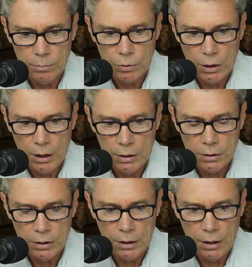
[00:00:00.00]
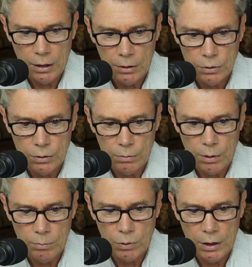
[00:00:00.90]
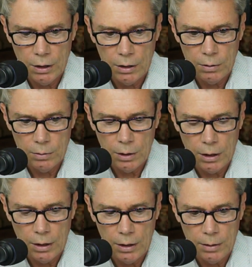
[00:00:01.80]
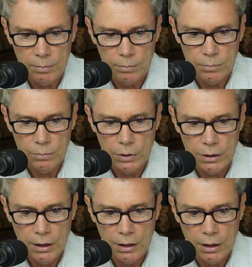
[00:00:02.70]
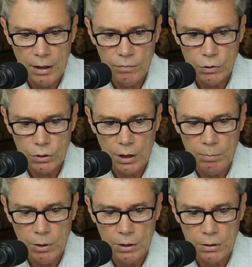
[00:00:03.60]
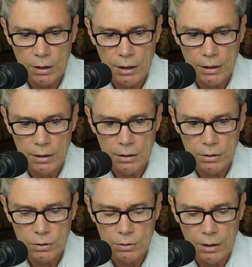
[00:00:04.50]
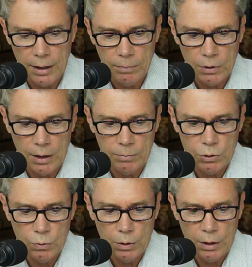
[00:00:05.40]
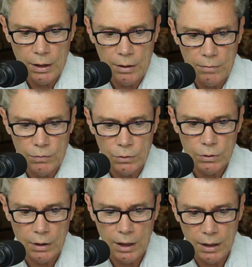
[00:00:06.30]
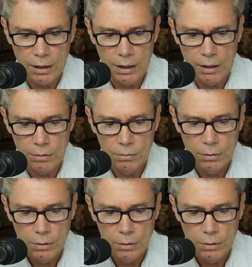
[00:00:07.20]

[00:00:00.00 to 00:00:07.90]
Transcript: Brianna's in the house. And Brianna, uh, we can't have you Skype in until I get this laptop sorted out if you're hanging out.